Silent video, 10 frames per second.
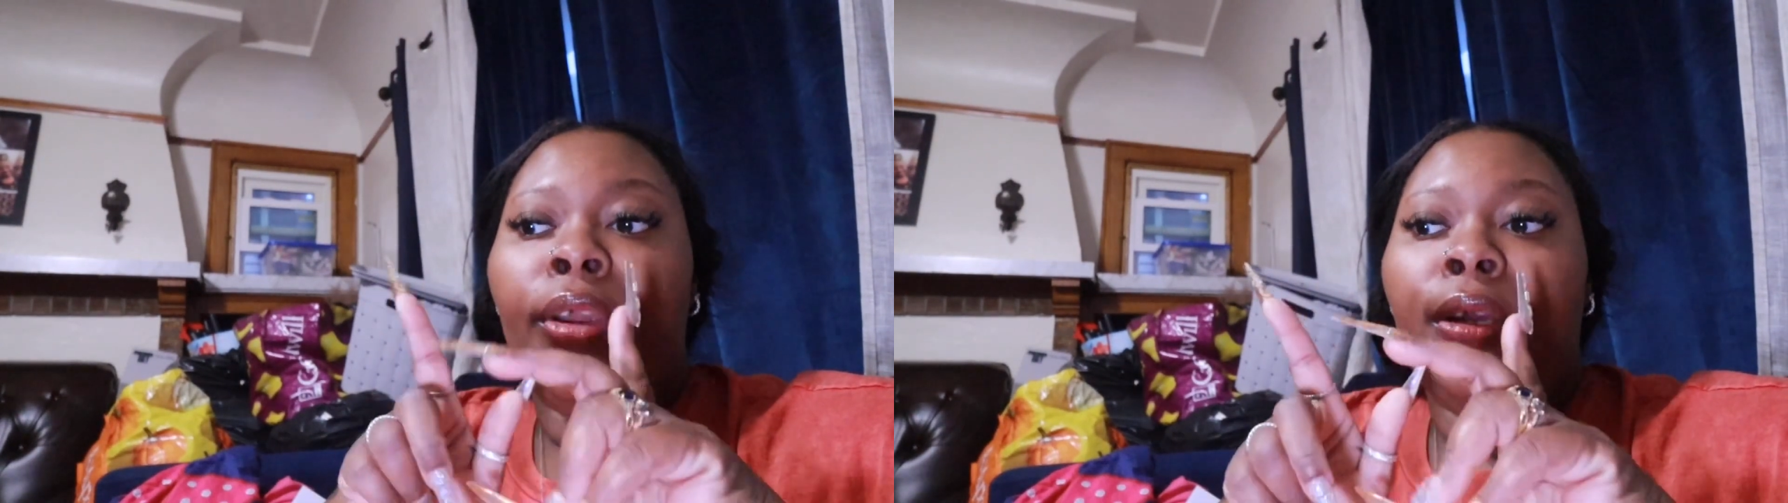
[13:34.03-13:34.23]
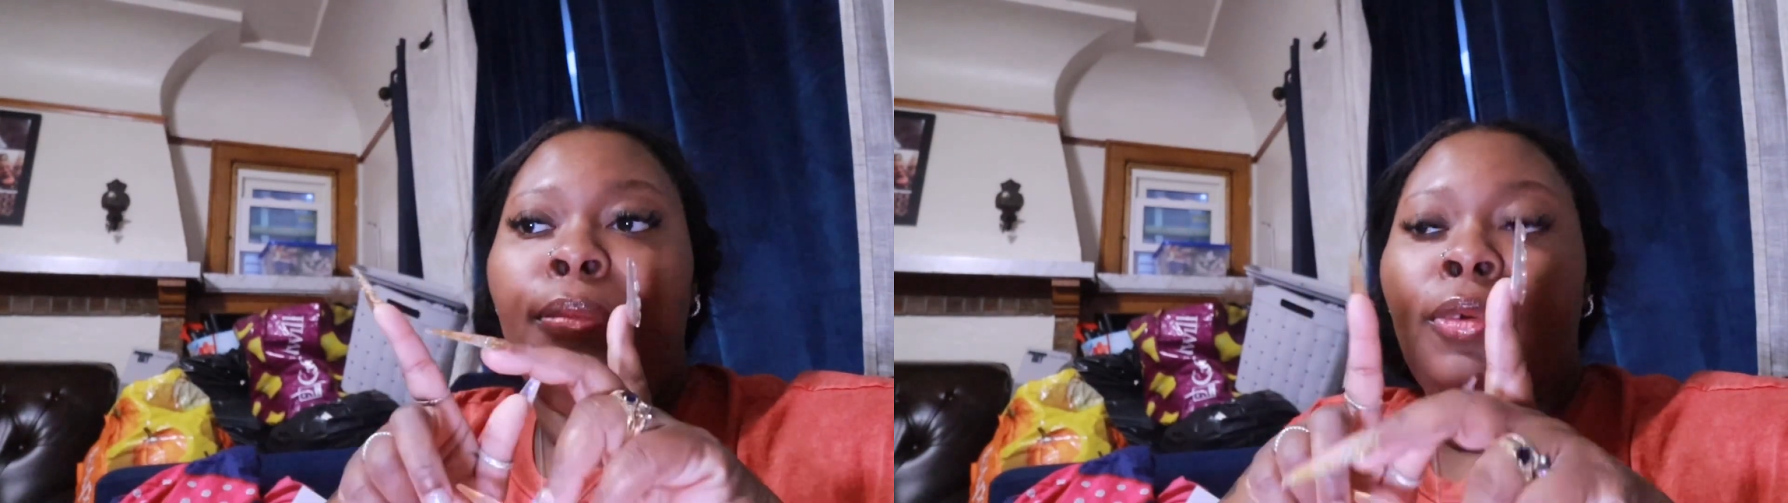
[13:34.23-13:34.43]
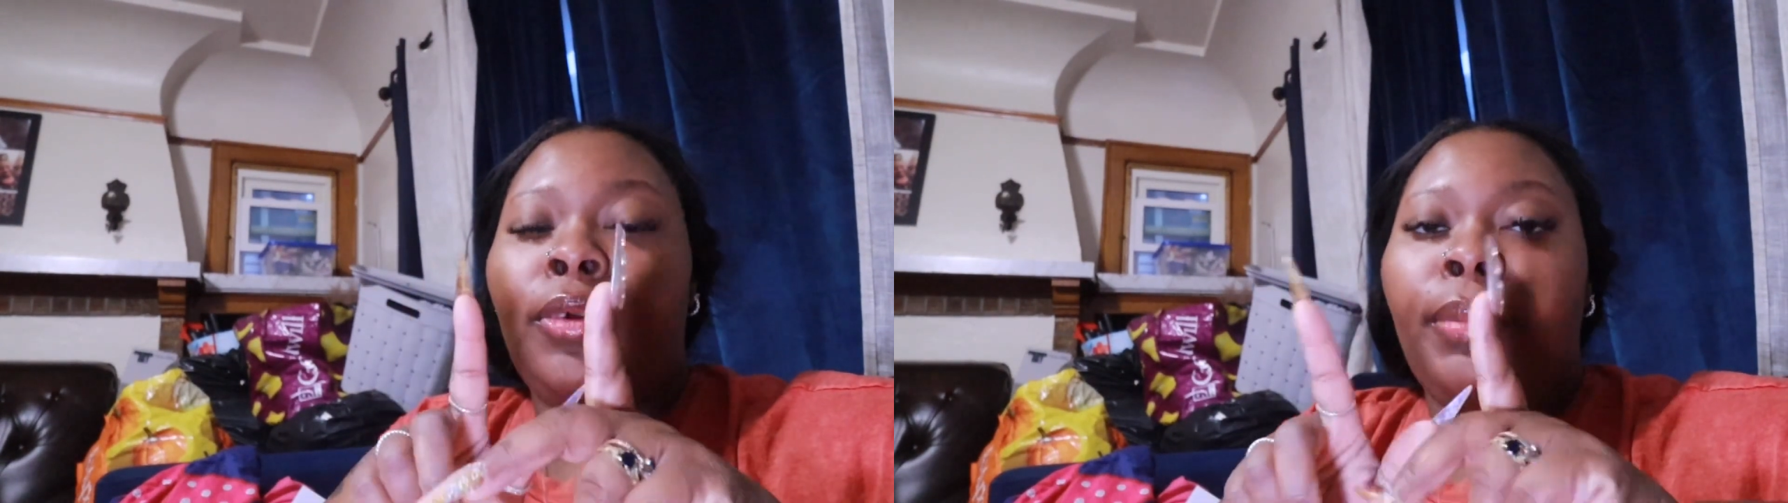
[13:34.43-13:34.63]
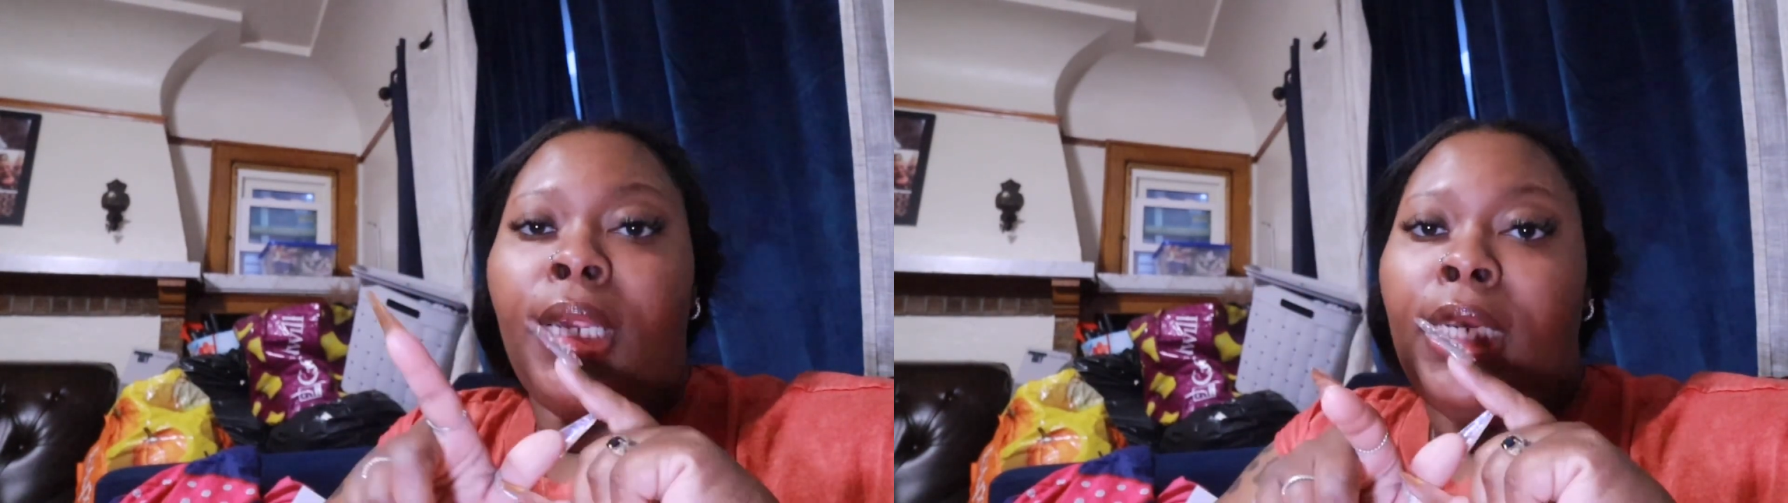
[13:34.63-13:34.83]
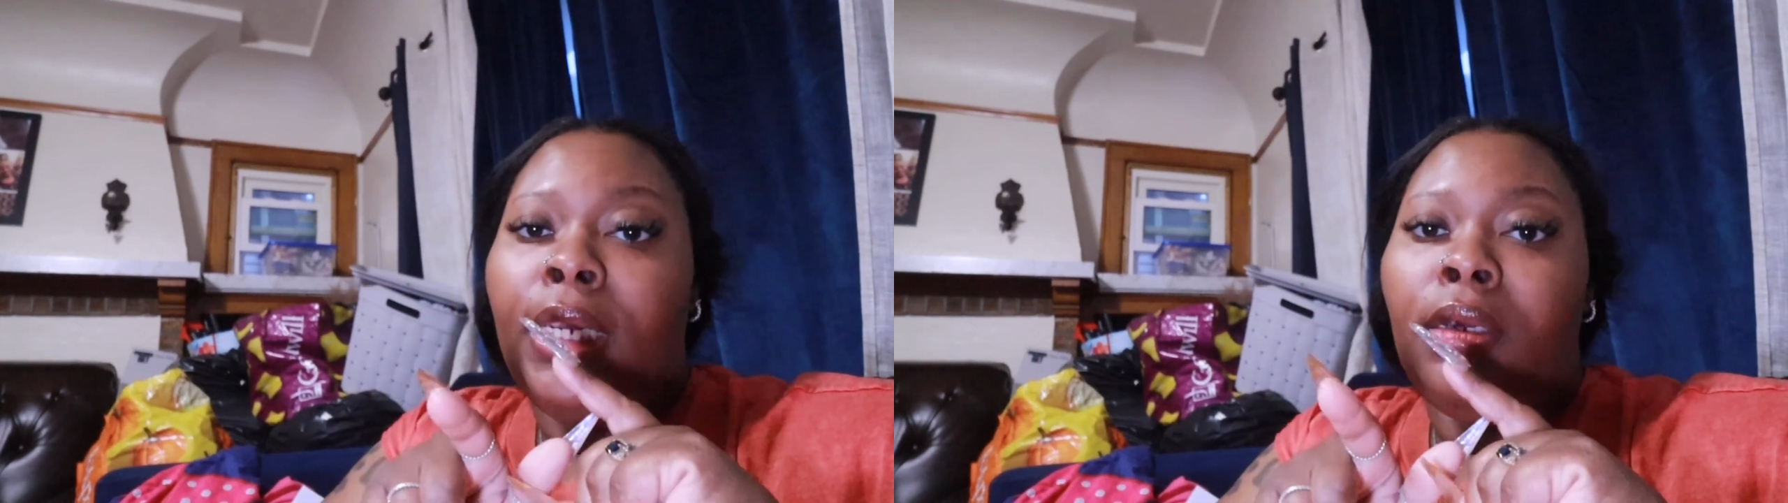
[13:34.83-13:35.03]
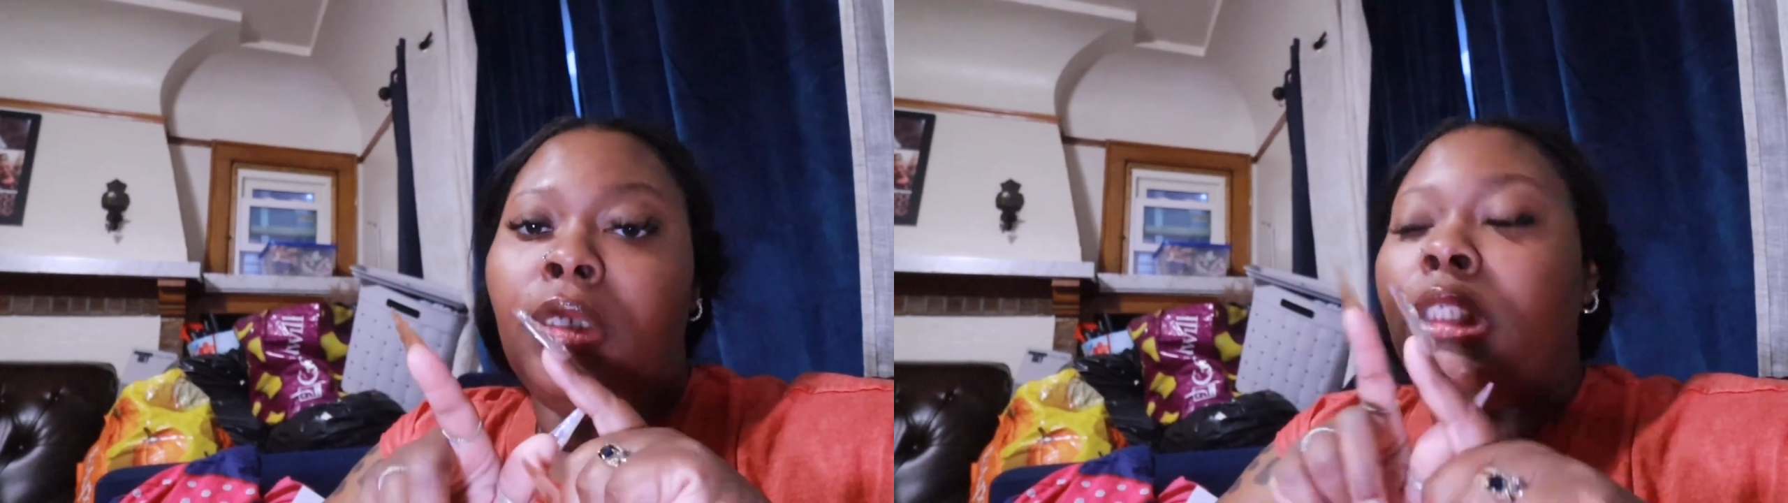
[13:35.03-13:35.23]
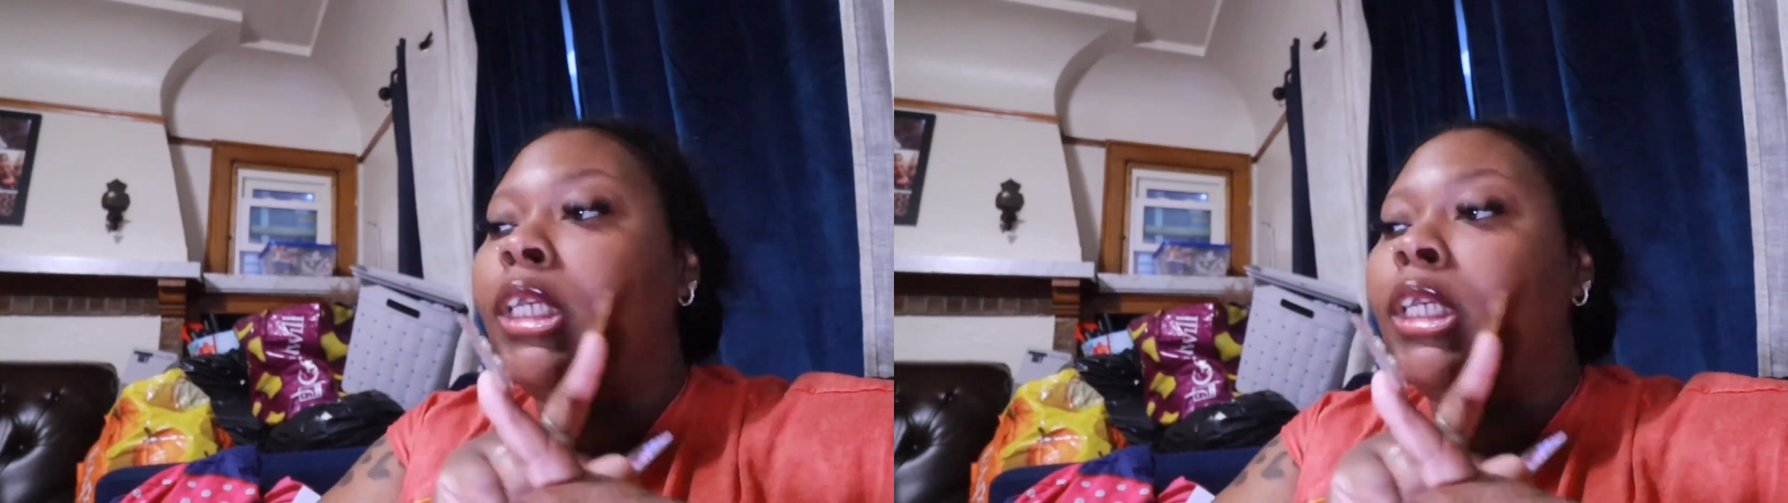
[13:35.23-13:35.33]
him doing my nails?